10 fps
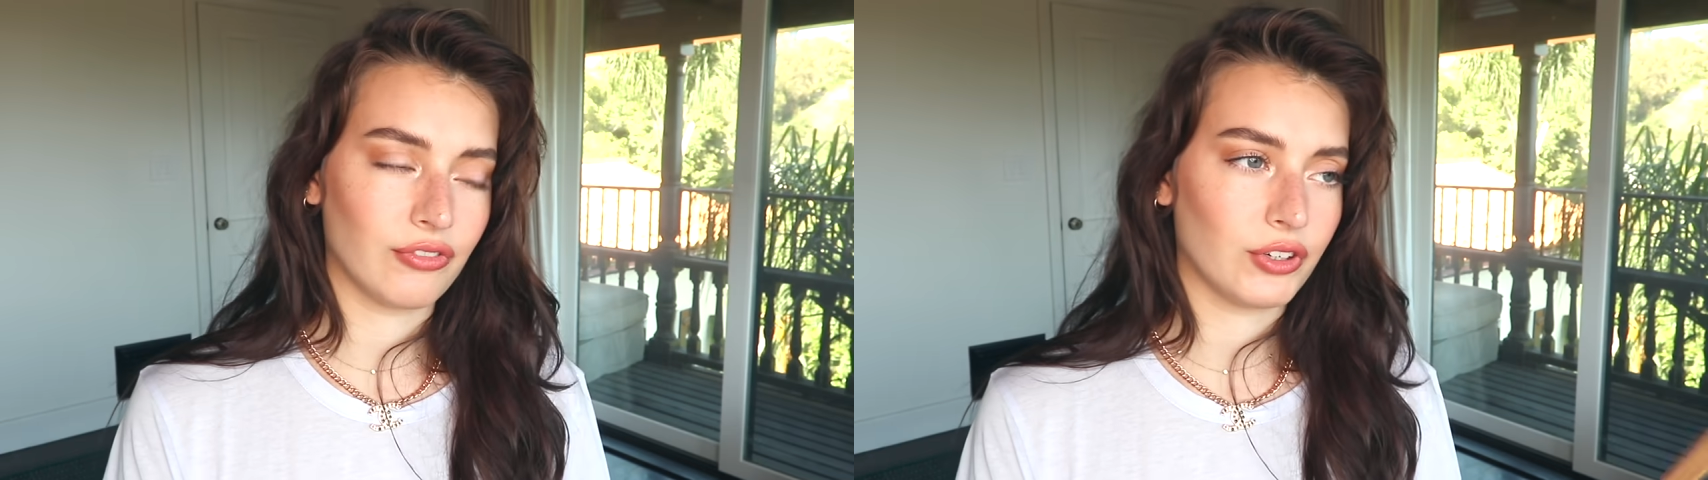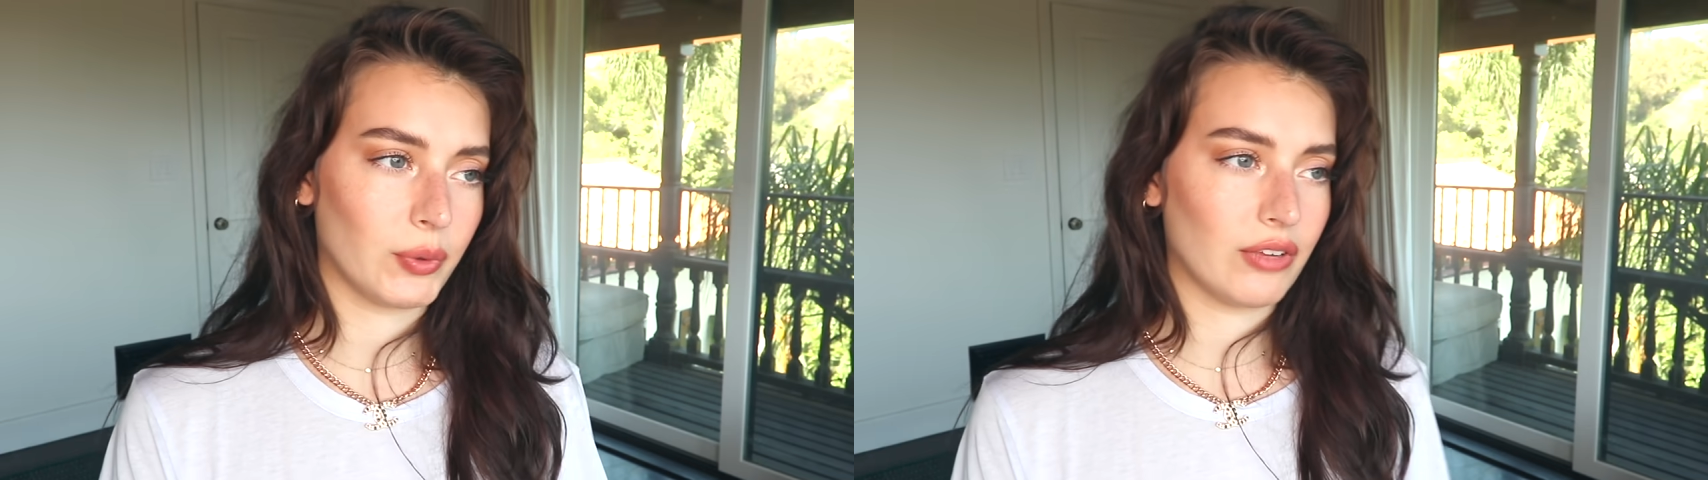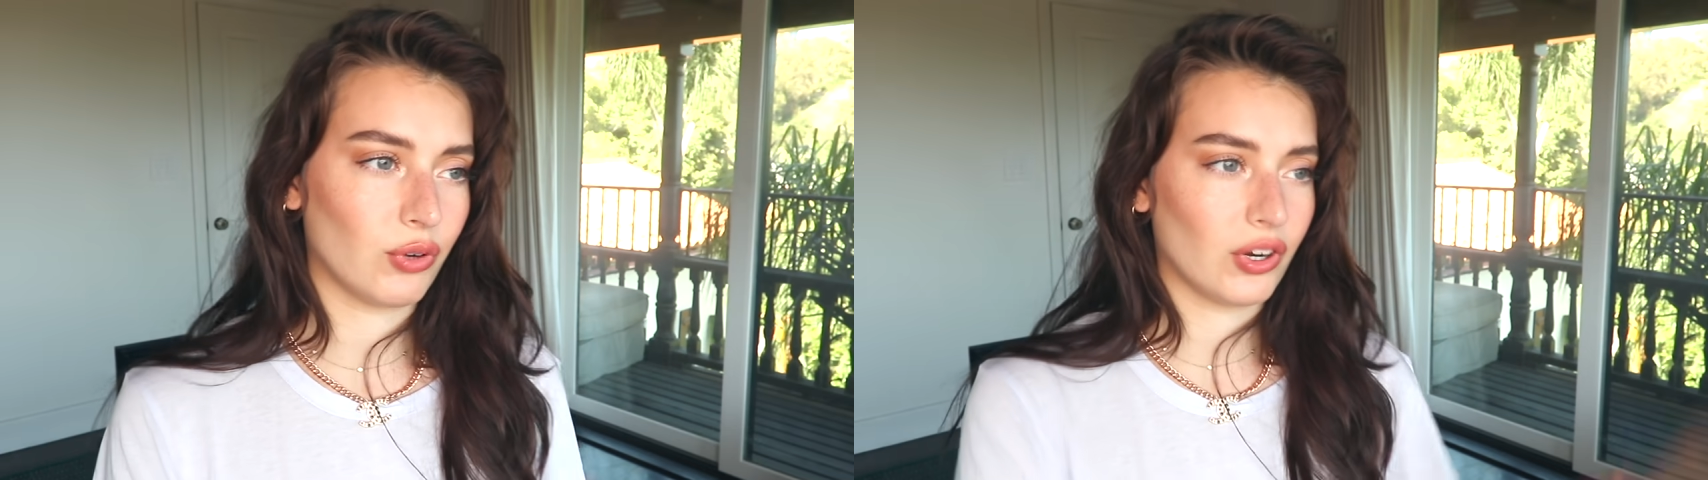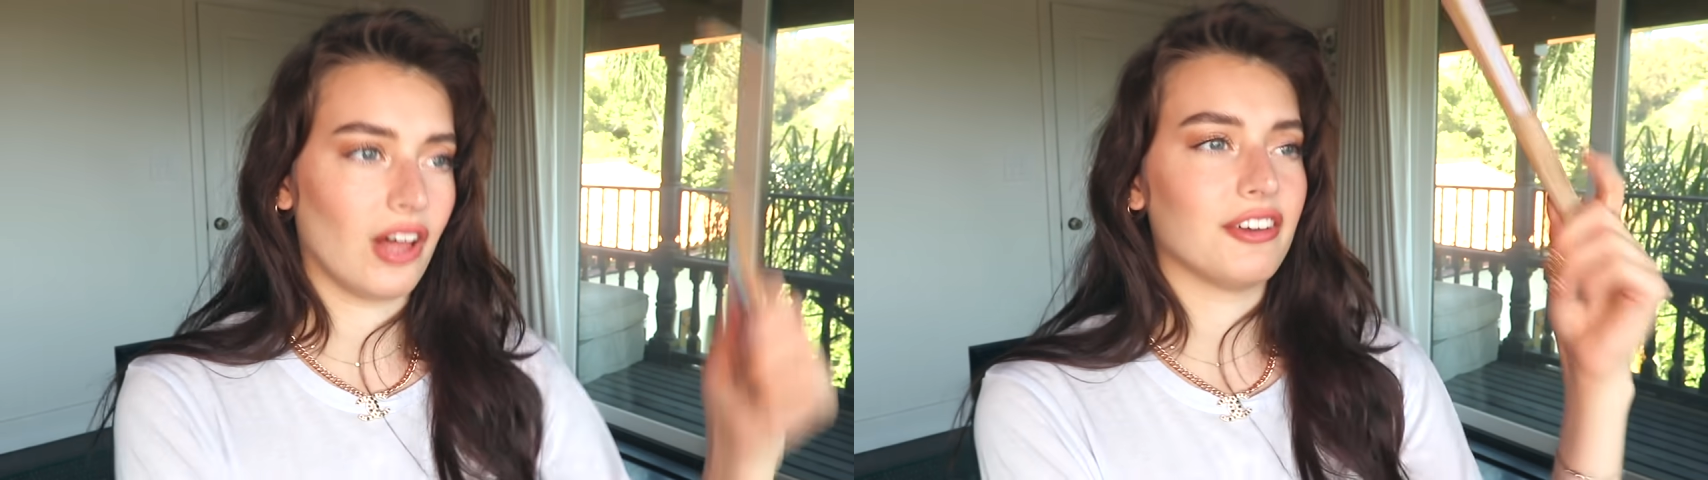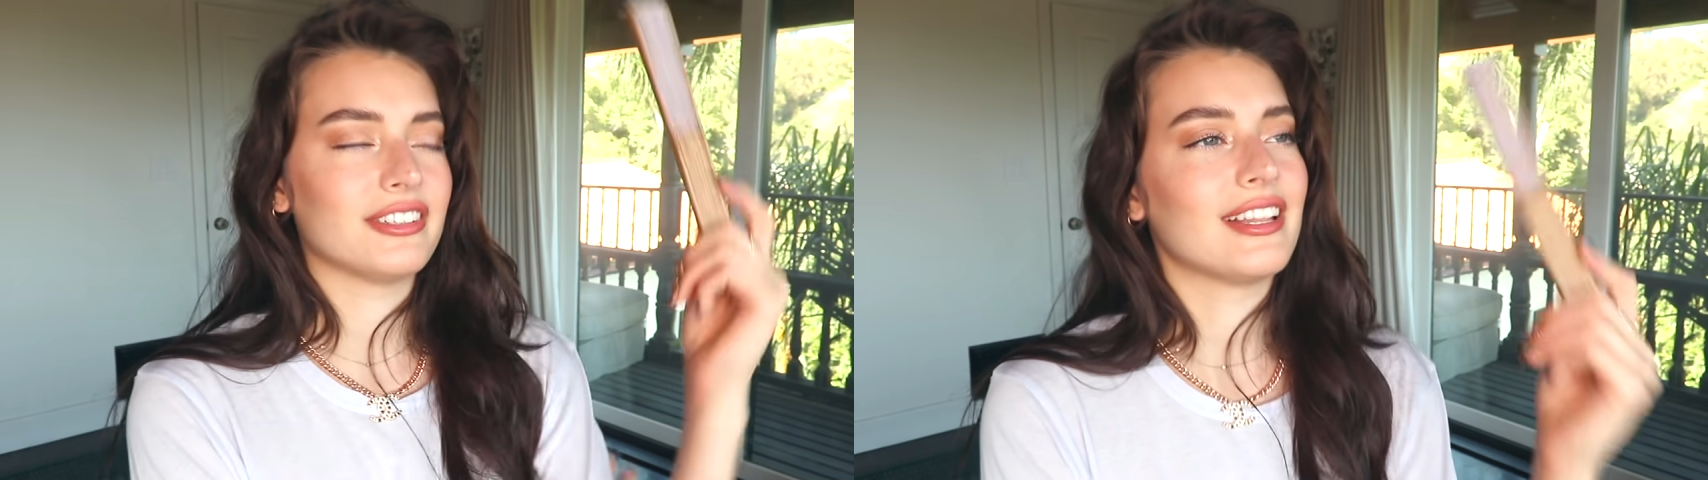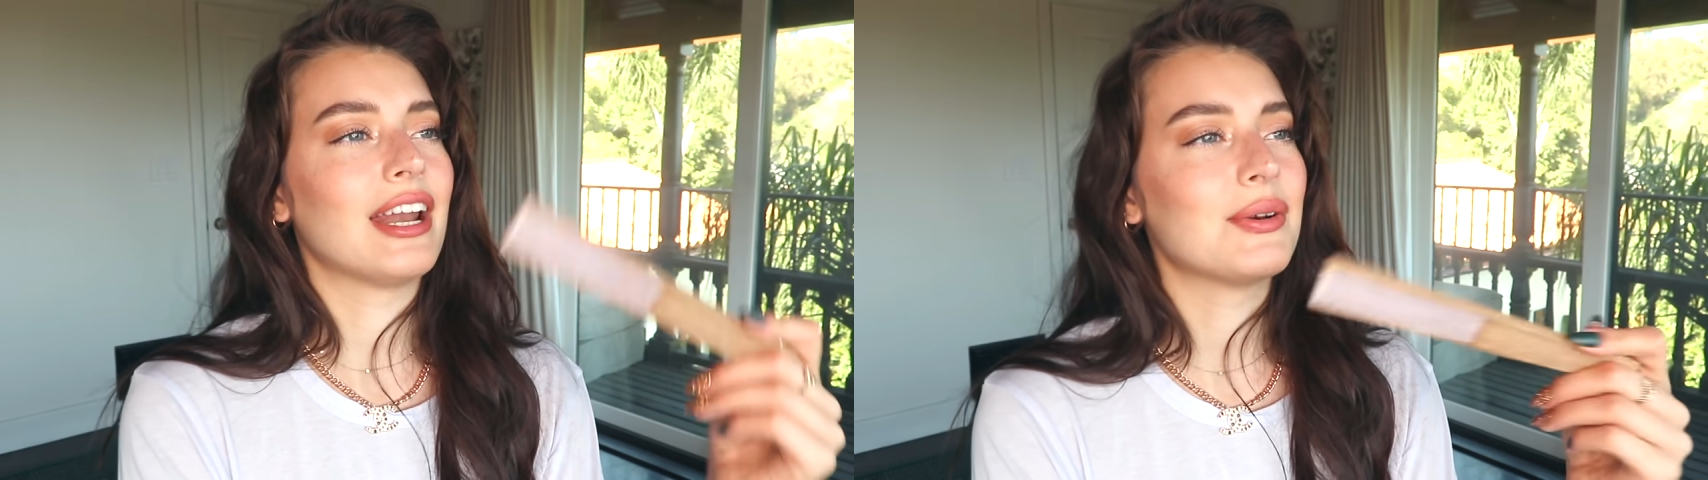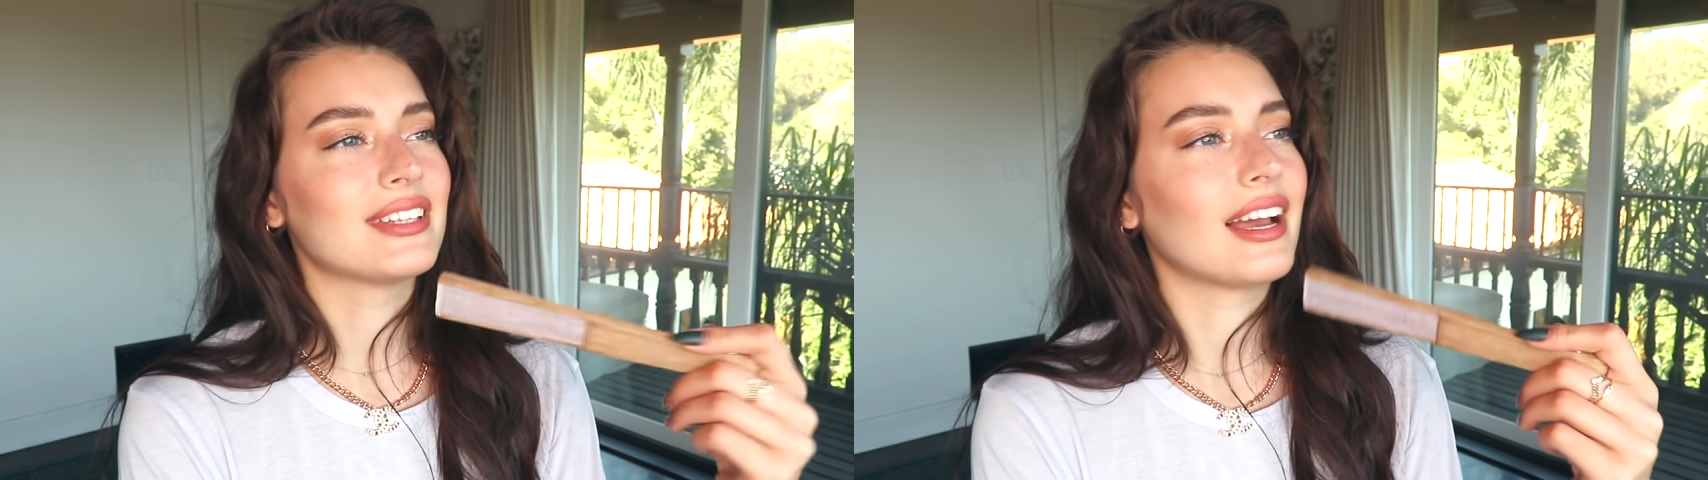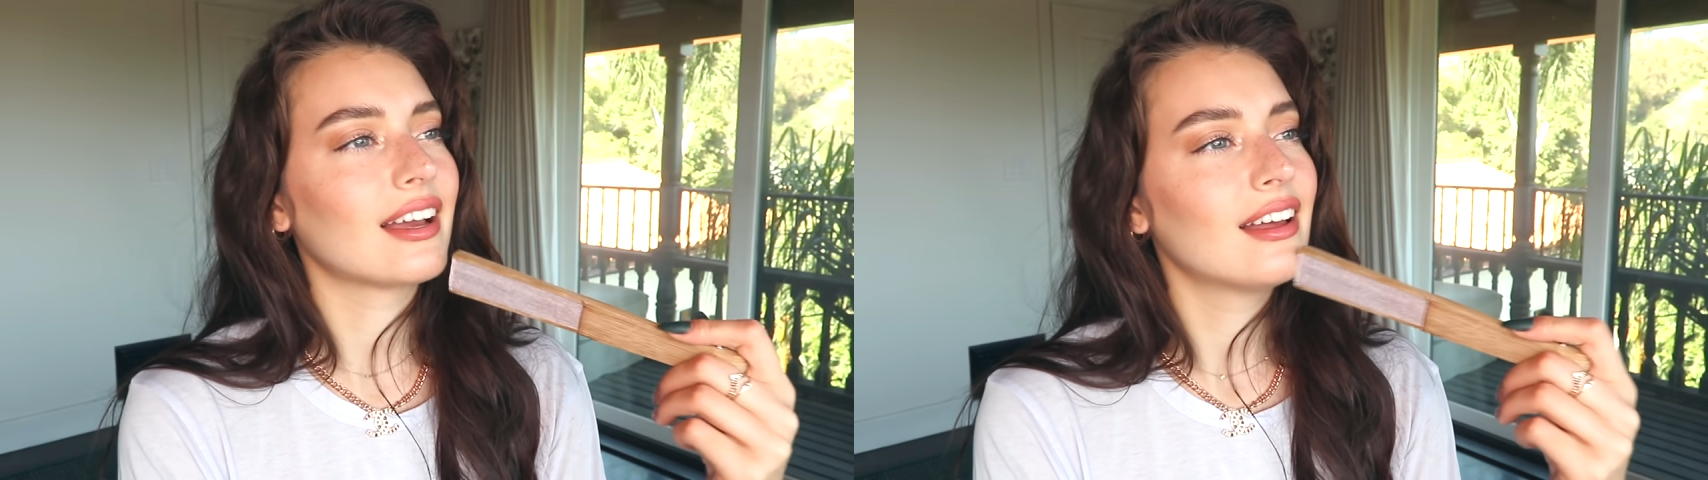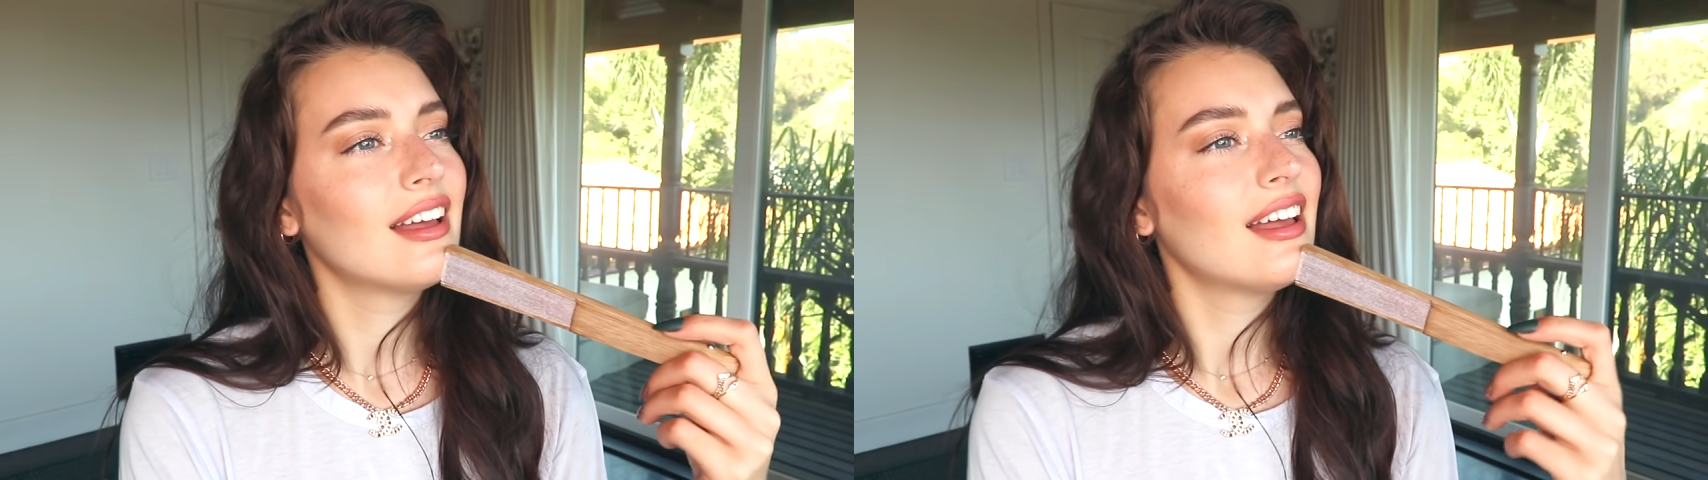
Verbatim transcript: it for $24, and then I was like,